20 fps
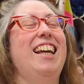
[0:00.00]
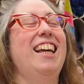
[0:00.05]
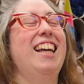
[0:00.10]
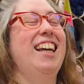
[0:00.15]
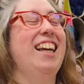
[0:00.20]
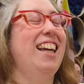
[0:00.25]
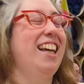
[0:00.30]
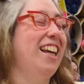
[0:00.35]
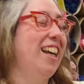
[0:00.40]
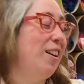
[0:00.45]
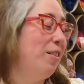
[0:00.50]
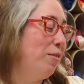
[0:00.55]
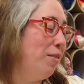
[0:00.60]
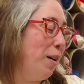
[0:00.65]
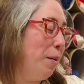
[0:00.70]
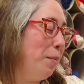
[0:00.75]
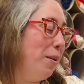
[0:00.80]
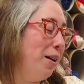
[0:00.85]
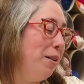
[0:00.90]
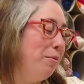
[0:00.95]
If I
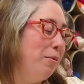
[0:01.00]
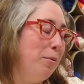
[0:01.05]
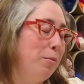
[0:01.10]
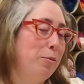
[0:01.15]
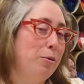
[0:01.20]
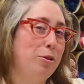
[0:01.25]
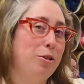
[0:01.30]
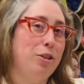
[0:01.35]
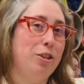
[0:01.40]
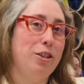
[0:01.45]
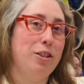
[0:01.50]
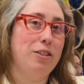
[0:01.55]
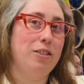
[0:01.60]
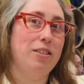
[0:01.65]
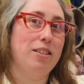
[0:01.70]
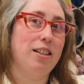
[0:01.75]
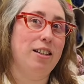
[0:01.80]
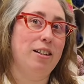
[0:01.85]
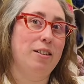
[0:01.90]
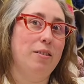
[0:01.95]
made one, would you use
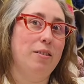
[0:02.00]
it?